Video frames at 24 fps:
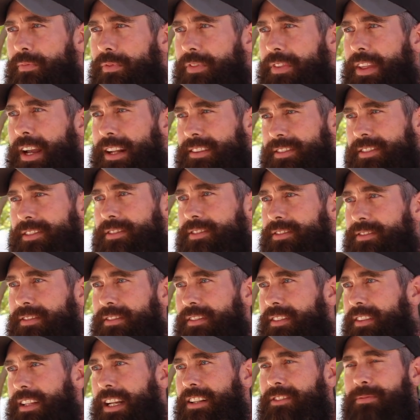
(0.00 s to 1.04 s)
that's
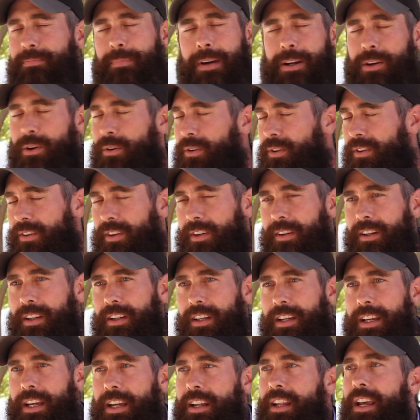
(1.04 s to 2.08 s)
my goal.
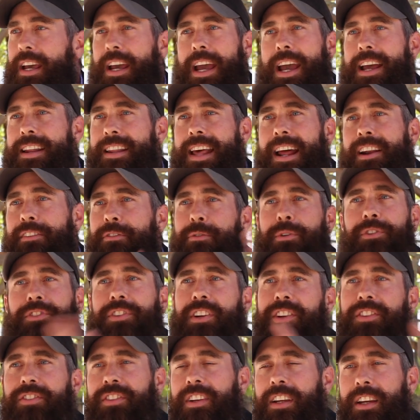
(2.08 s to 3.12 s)
And not everyone's
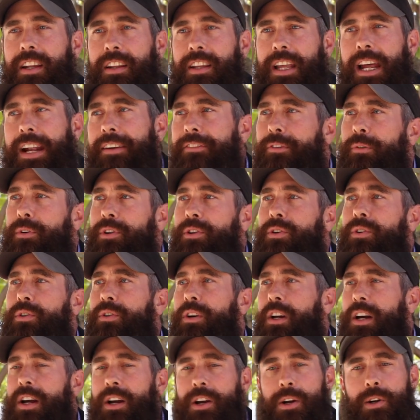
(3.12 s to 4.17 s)
gonna see it. Not everyone who
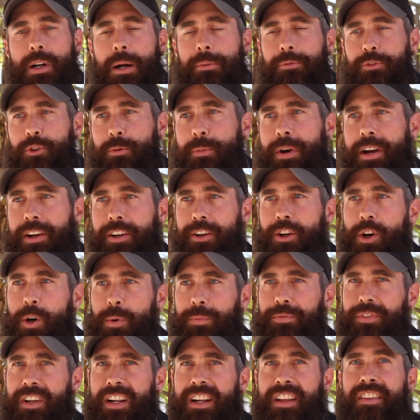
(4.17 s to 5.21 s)
comes to American
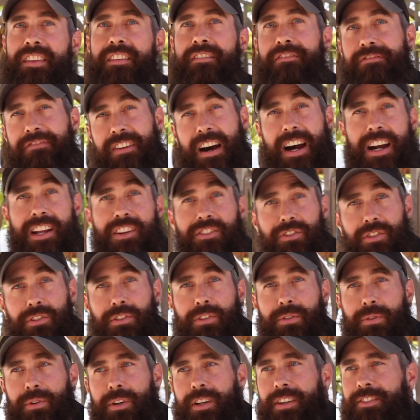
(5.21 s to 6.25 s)
Homestead and then finds new to
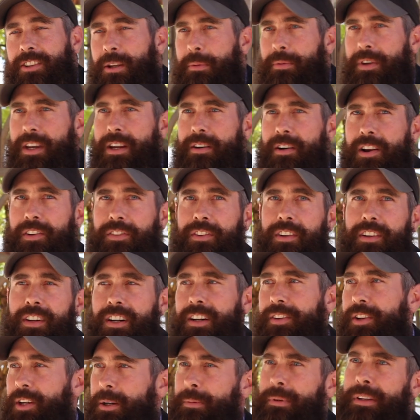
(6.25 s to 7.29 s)
Torah is gonna be interested.
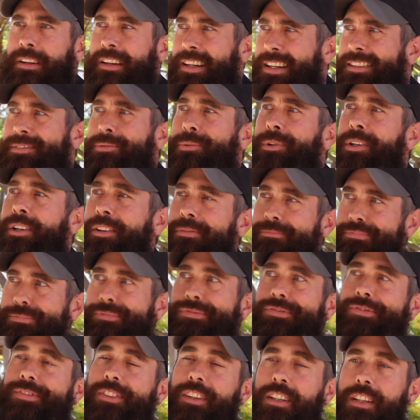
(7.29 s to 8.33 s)
Oh, they're gonna be like, that's weird.
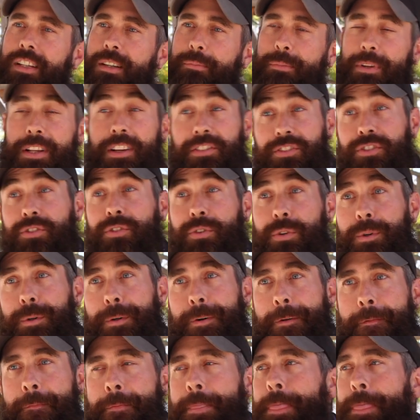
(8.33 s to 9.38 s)
But this is
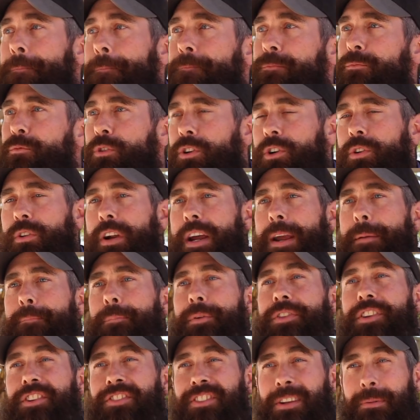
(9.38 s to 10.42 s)
cool. Well, great,
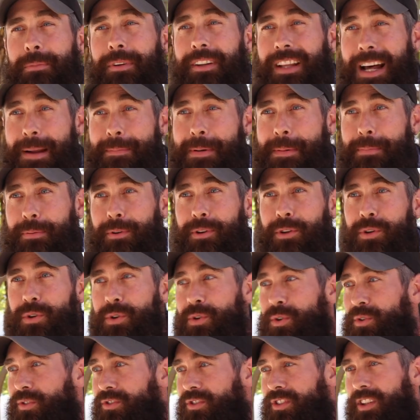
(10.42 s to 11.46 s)
but there's gonna be a lot of people
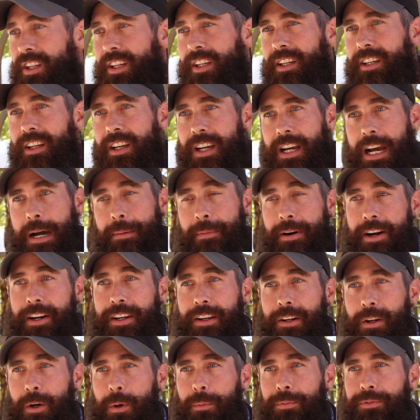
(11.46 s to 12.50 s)
who see
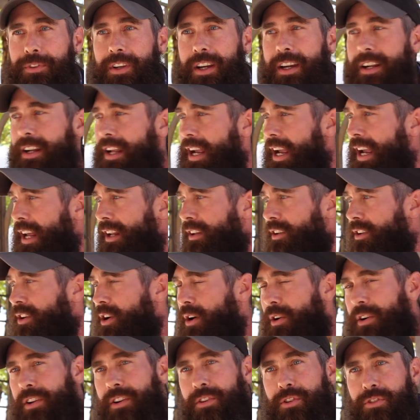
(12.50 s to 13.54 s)
American Homestead and
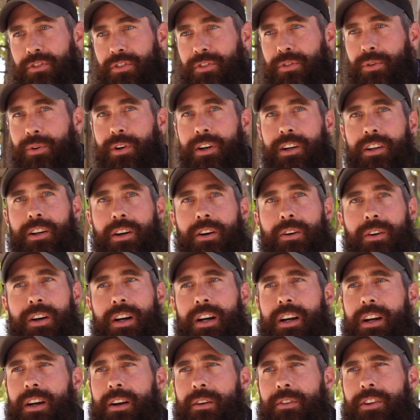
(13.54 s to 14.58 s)
go to new to Torah and go,
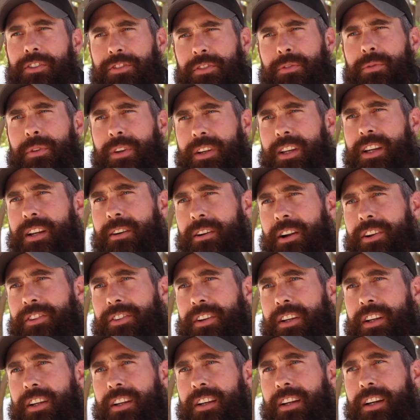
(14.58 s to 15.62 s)
this is really
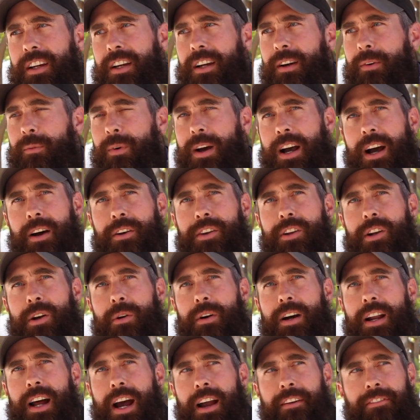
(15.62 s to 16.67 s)
interesting. Wow, you know
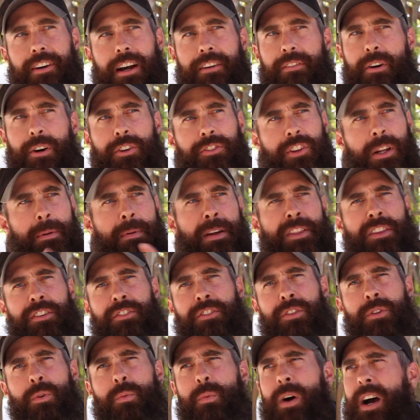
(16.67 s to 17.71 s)
what? I've always thought about that
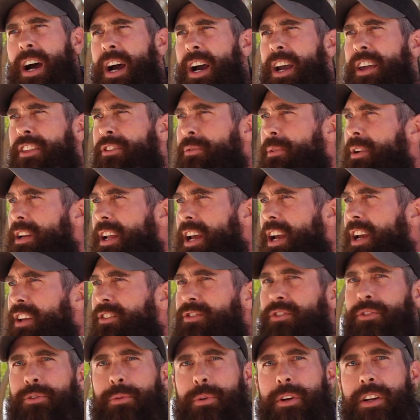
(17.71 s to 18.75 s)
too. Why 3
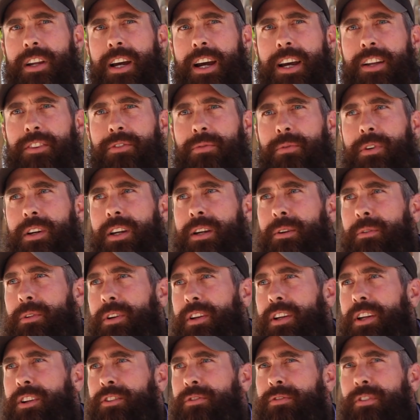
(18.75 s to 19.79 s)
days and three nights when
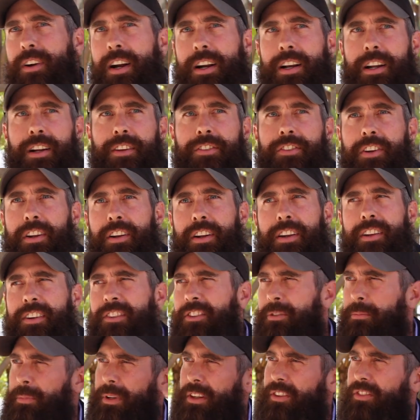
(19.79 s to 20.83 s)
really it's Friday to Sunday? That
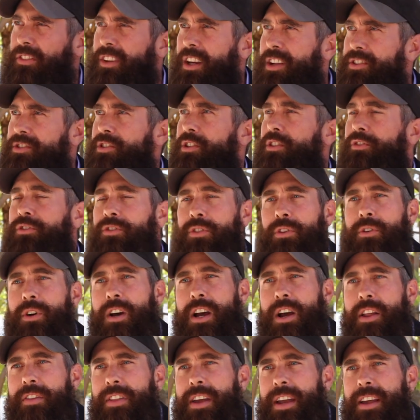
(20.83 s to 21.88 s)
doesn't make sense, you know? So
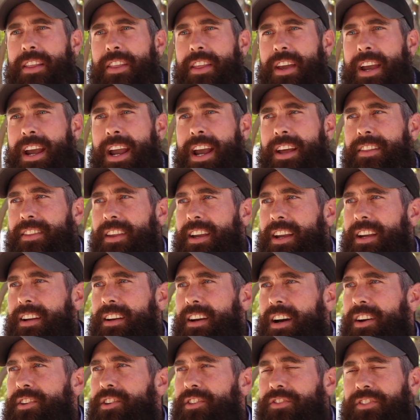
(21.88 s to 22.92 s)
they
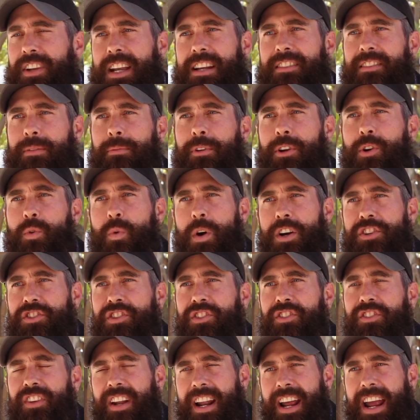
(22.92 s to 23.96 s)
understand some of the
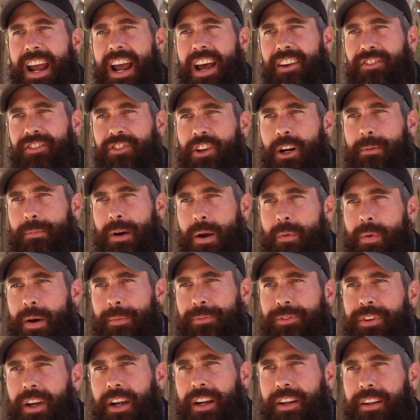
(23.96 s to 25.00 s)
questions that I ask on my
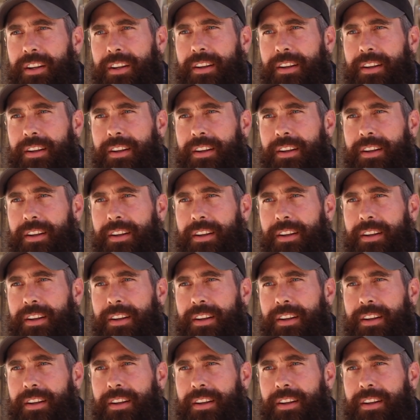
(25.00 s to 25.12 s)
website.